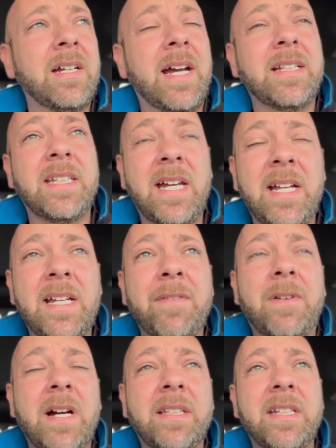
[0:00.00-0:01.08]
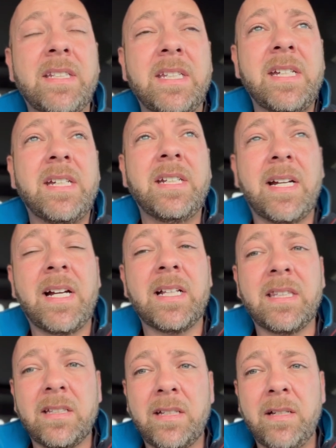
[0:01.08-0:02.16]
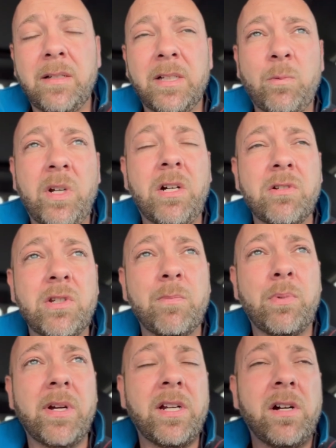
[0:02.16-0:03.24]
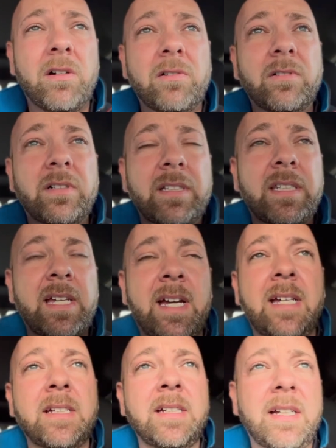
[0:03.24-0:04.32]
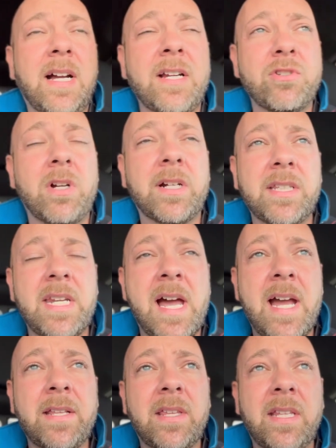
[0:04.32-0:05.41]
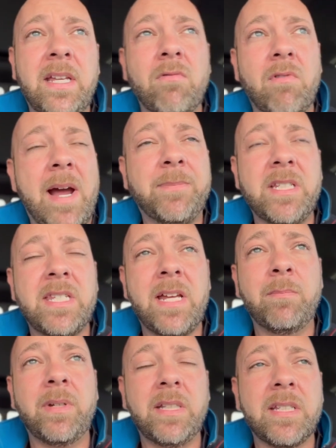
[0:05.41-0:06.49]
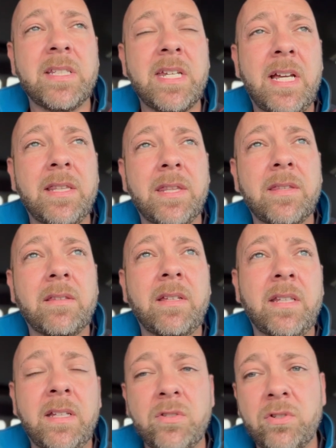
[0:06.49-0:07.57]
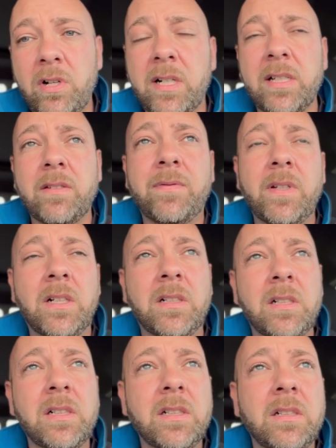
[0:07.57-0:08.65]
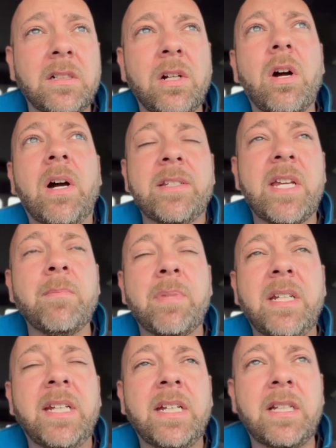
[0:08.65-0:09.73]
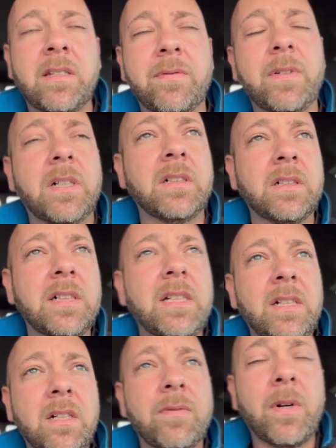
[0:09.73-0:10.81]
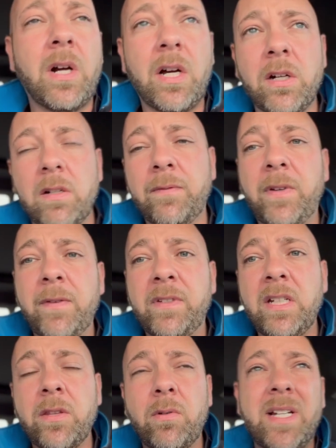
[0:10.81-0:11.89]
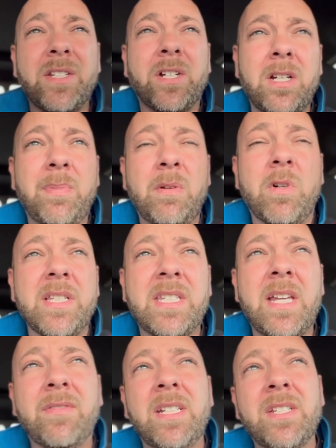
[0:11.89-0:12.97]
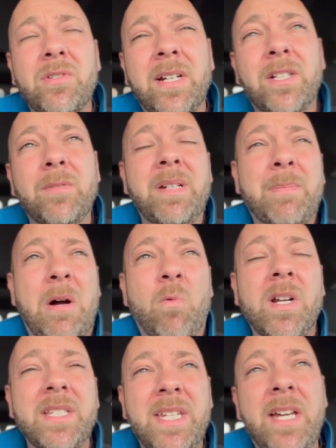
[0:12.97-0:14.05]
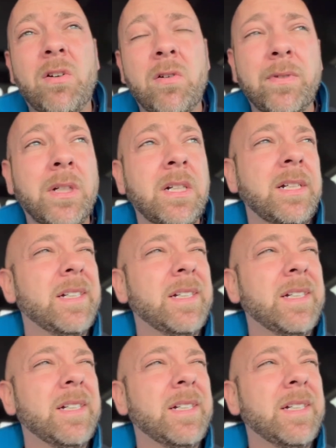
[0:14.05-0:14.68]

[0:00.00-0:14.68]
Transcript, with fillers: At the end, I finally did. I got the Widow 2.0 that I struck in the ninth and then wrapped a 10 pin in the 10th and then struck in the fill. Or no, I 10 pinned again on the fill for 150. Otherwise, it could have been 170, so I could be about 110 over.